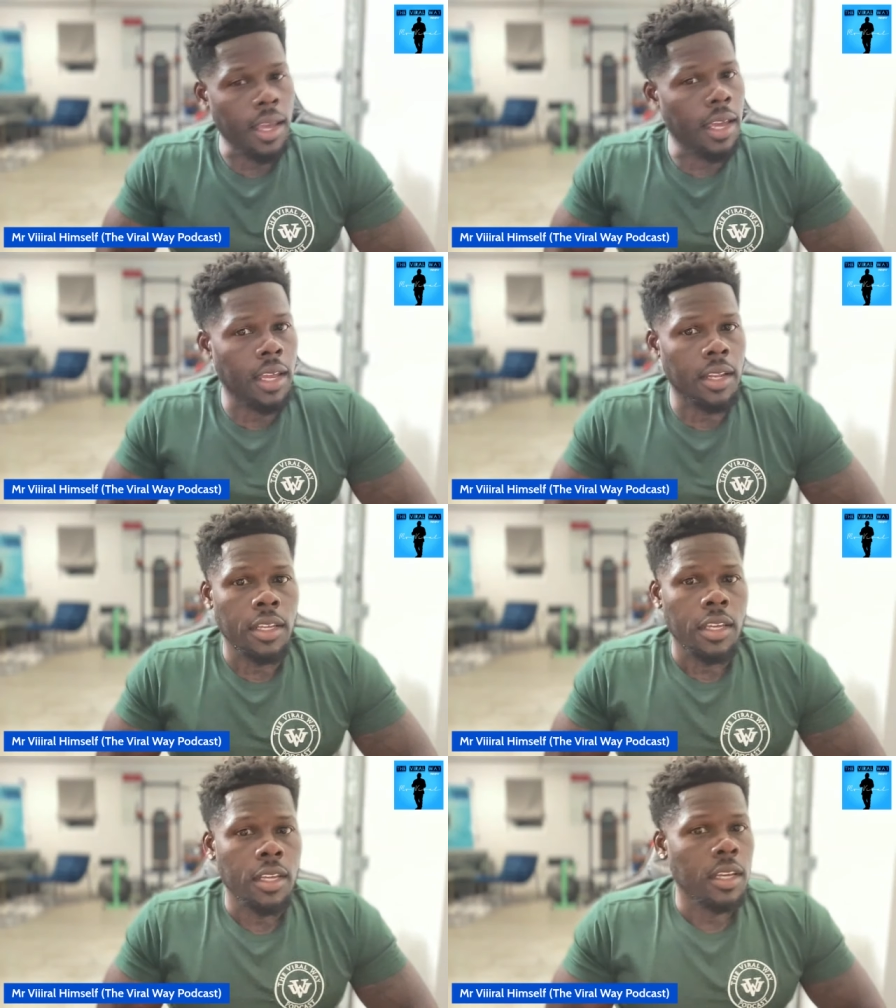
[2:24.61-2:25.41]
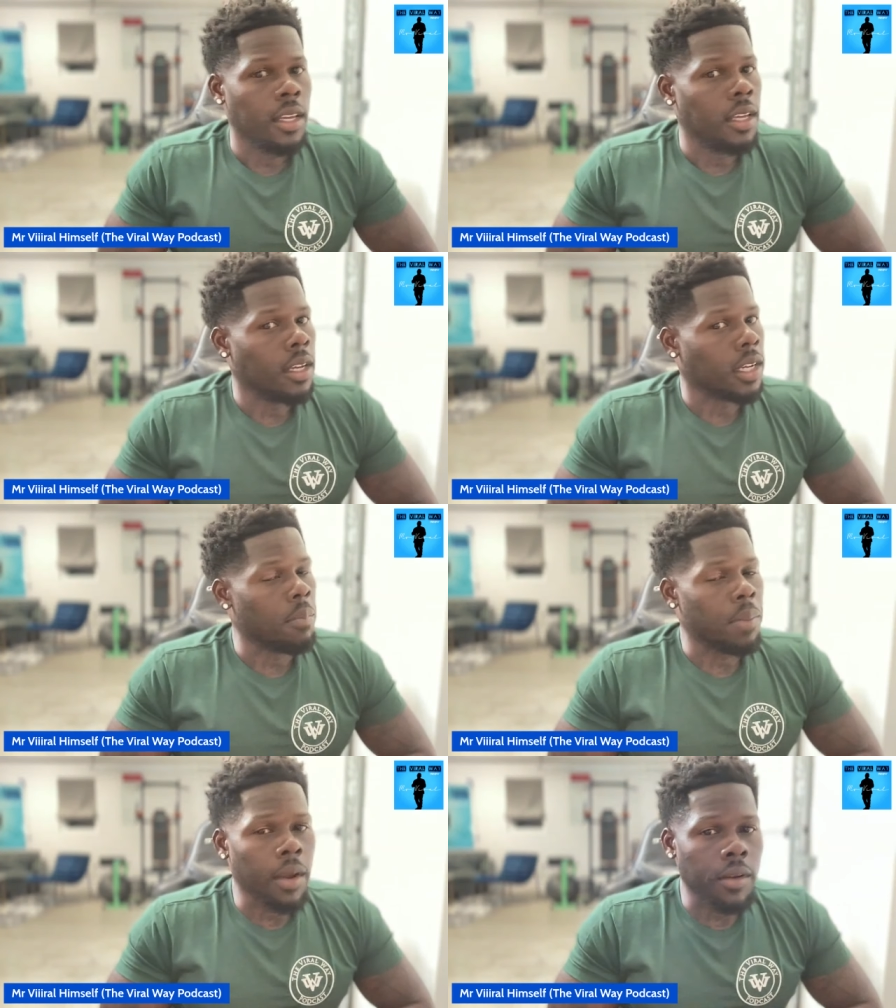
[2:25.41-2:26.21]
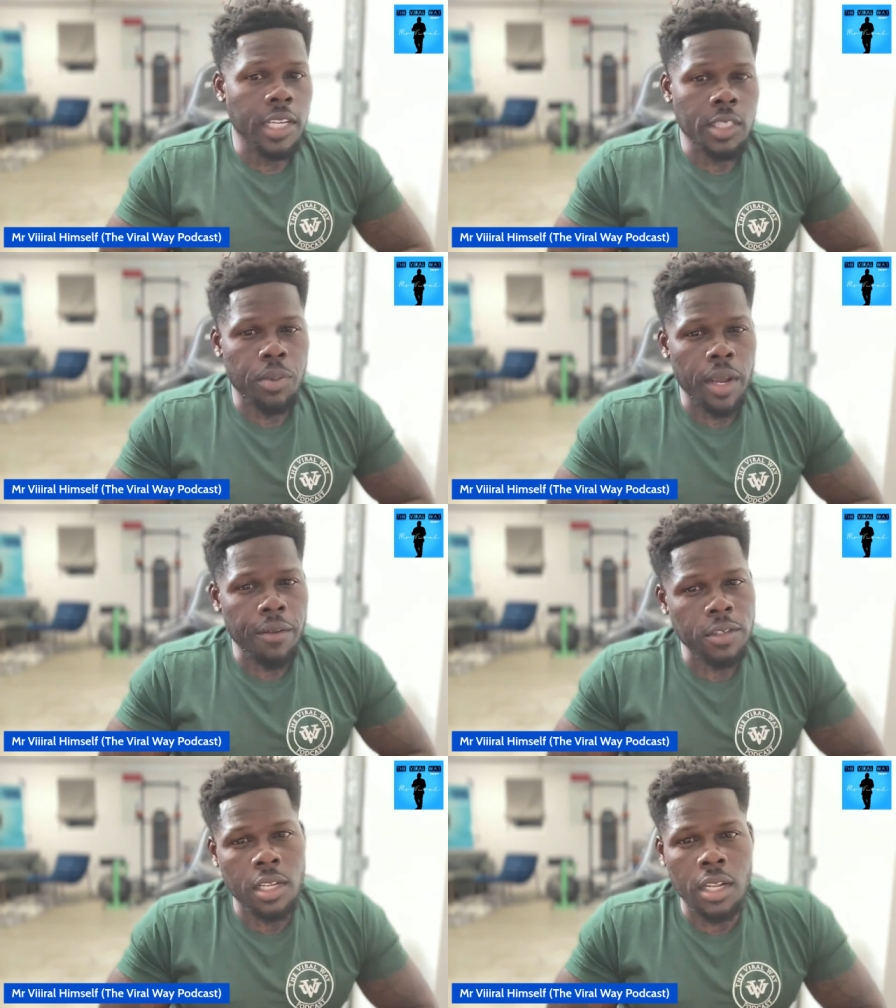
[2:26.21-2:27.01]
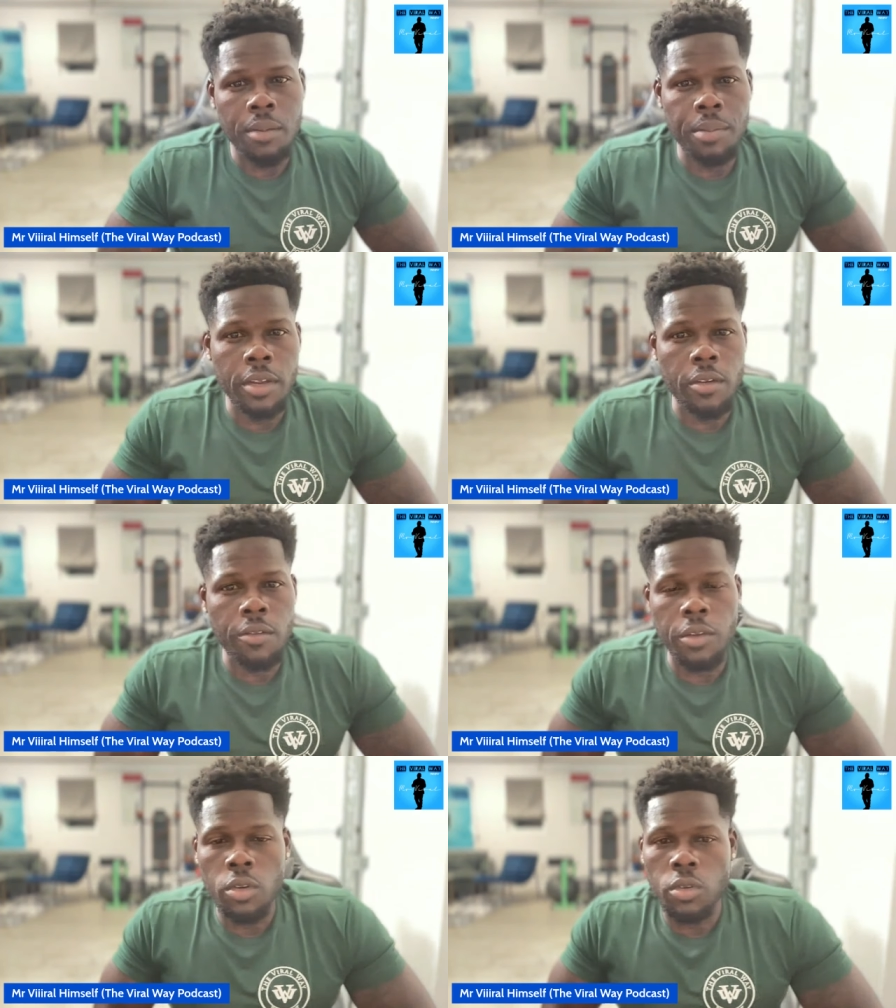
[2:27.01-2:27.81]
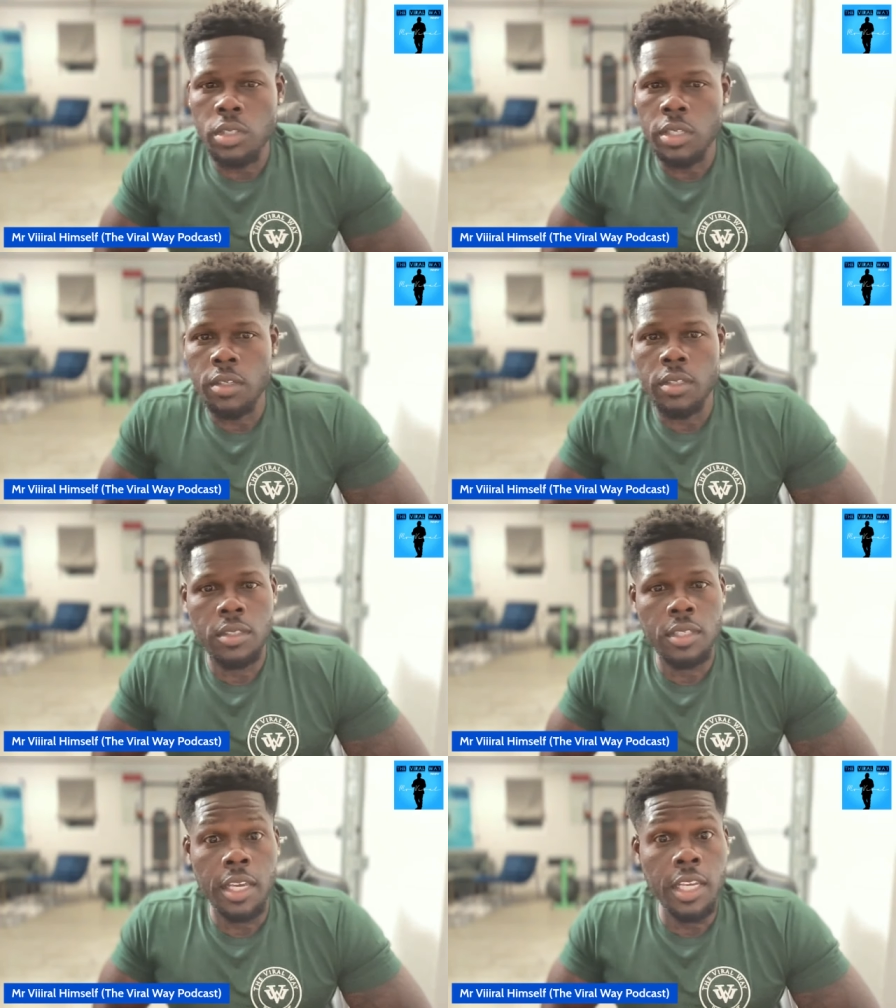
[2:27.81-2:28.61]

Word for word: and comparing his Breakfast Club interview to, to